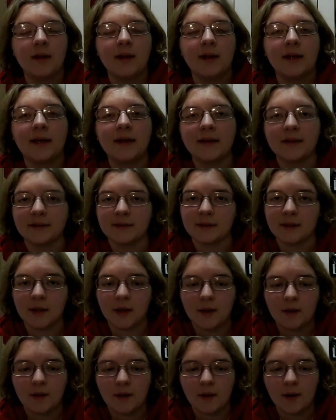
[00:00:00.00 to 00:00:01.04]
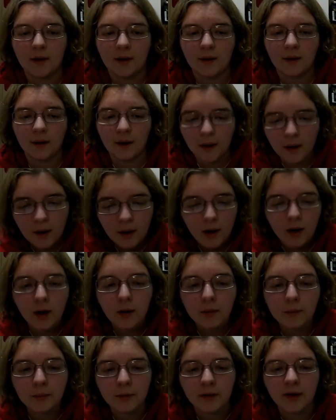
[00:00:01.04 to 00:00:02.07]
he is
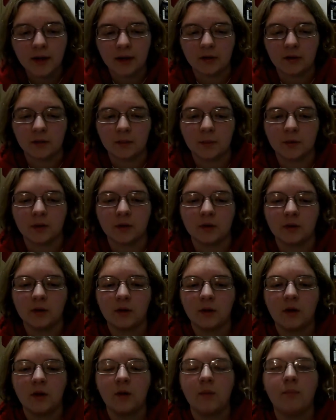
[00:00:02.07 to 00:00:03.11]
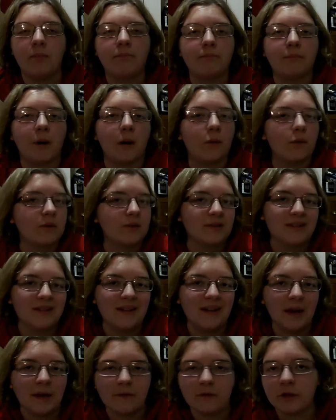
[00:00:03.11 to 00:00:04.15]
unpredictable, but will
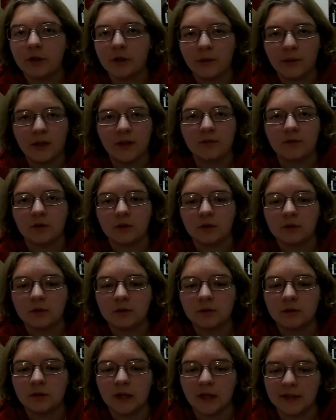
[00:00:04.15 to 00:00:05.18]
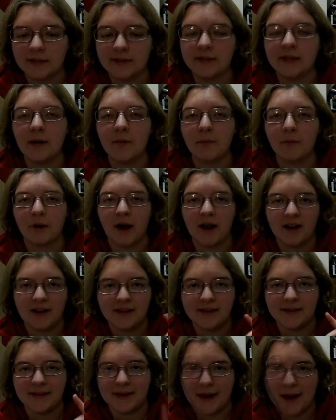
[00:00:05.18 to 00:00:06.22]
never do evil, because Tim Bread
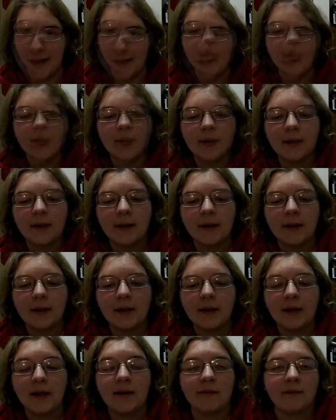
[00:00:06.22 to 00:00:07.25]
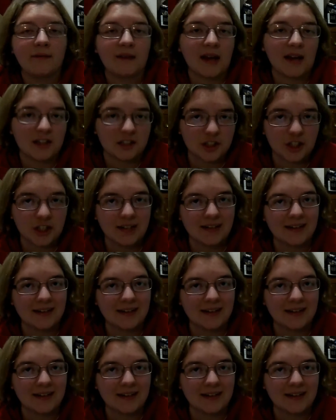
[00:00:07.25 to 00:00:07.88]
is nice. If an action